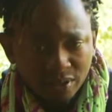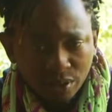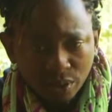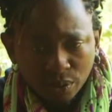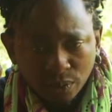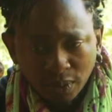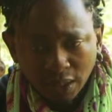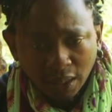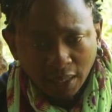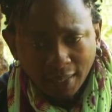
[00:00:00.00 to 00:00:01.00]
And so
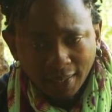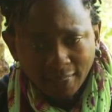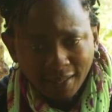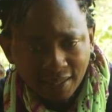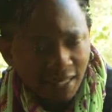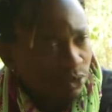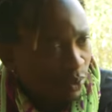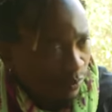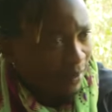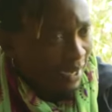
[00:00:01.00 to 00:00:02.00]
that's
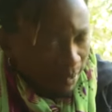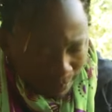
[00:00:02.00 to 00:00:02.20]
where we began.